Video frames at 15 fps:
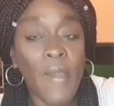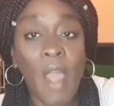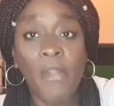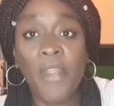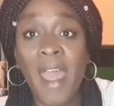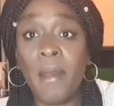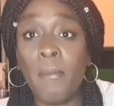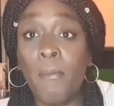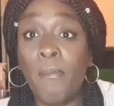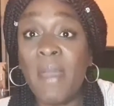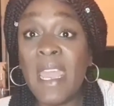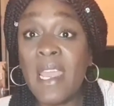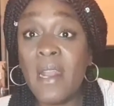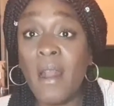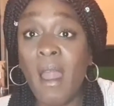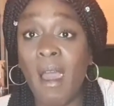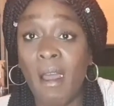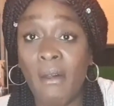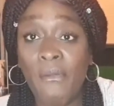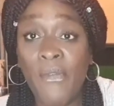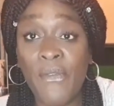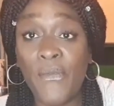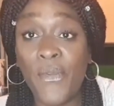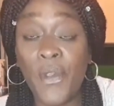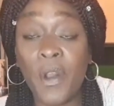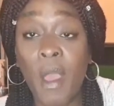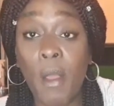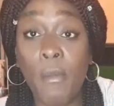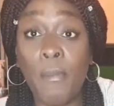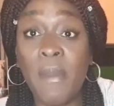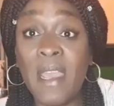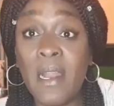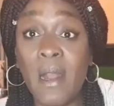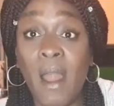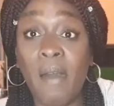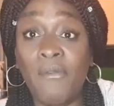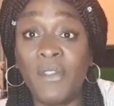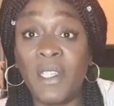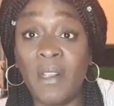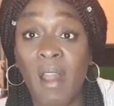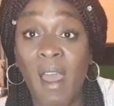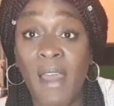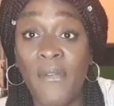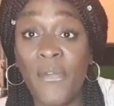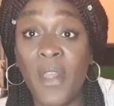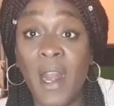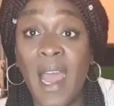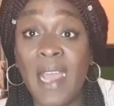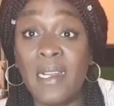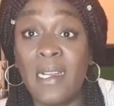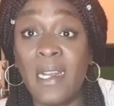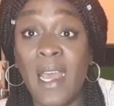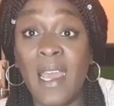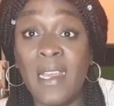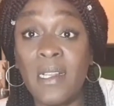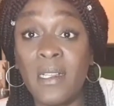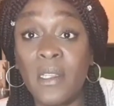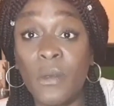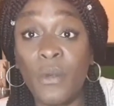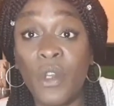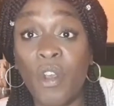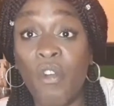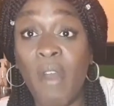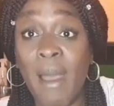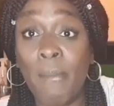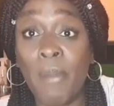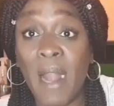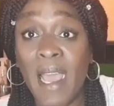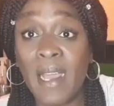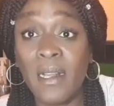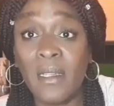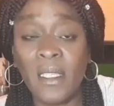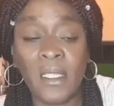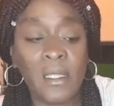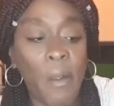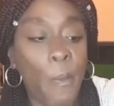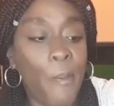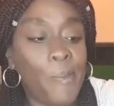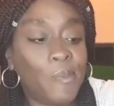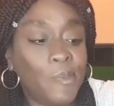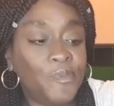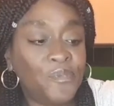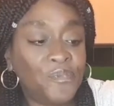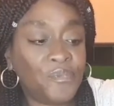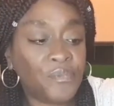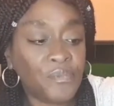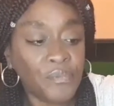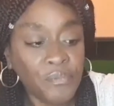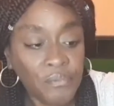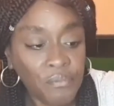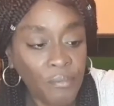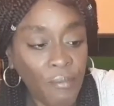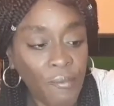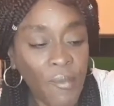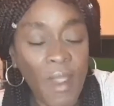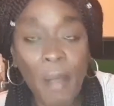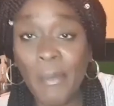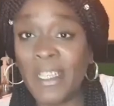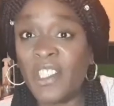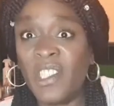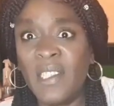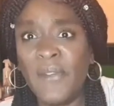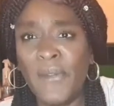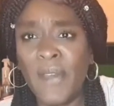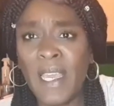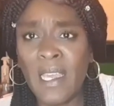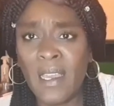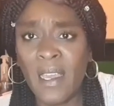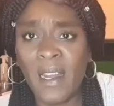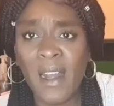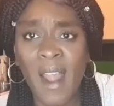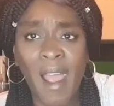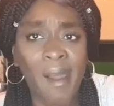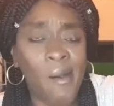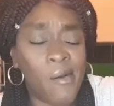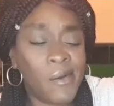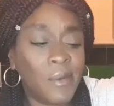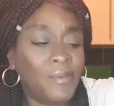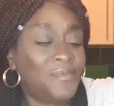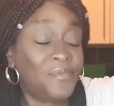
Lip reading: then B Love, if you know B Love's Life, the lady that eats all the crab legs, but she's vegan now,